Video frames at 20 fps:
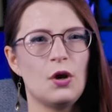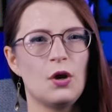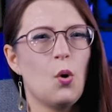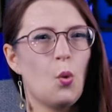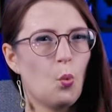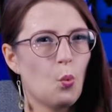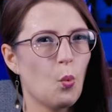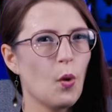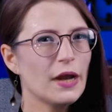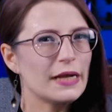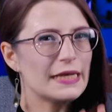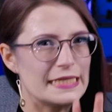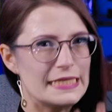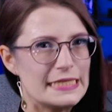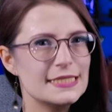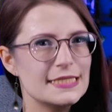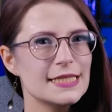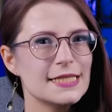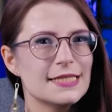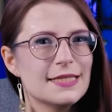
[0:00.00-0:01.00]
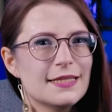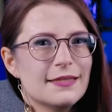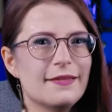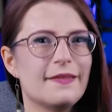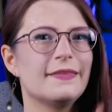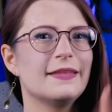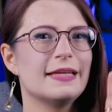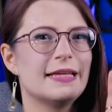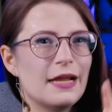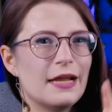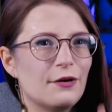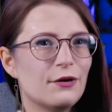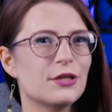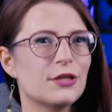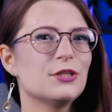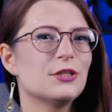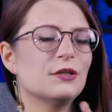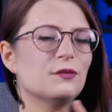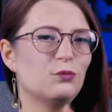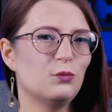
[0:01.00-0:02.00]
What is it that the
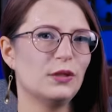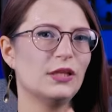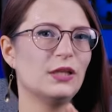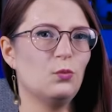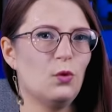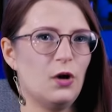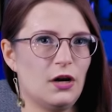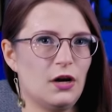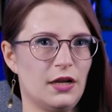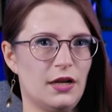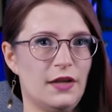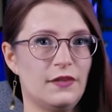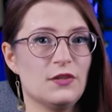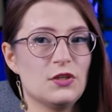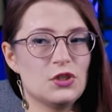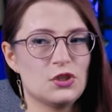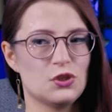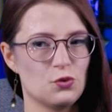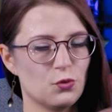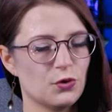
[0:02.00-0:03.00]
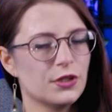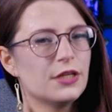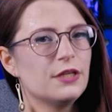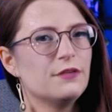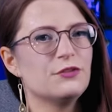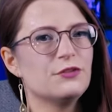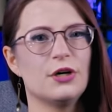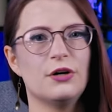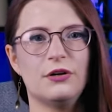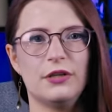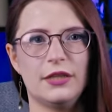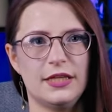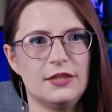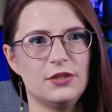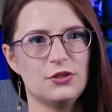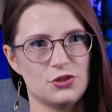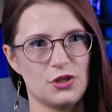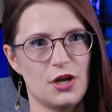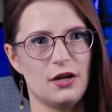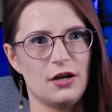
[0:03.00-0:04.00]
character of Willy Wonka and the story of Charlie and
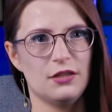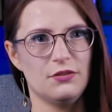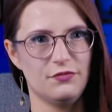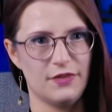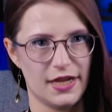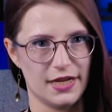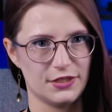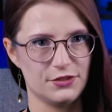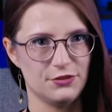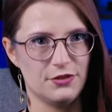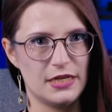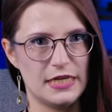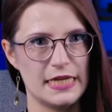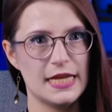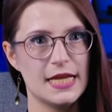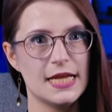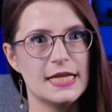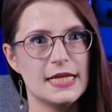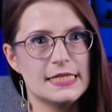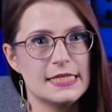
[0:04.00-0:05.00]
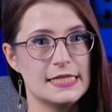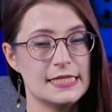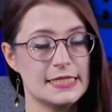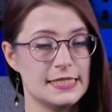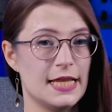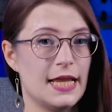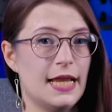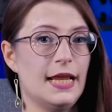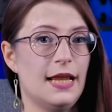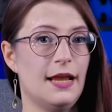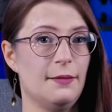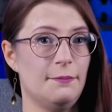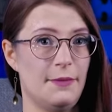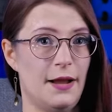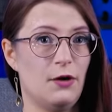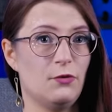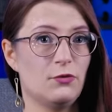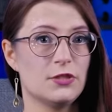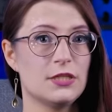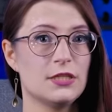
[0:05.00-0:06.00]
the Chocolate Factory say
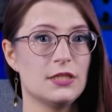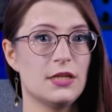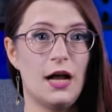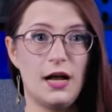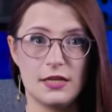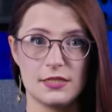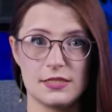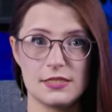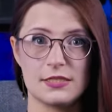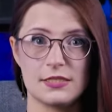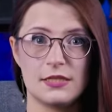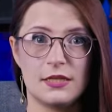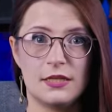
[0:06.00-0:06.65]
about us?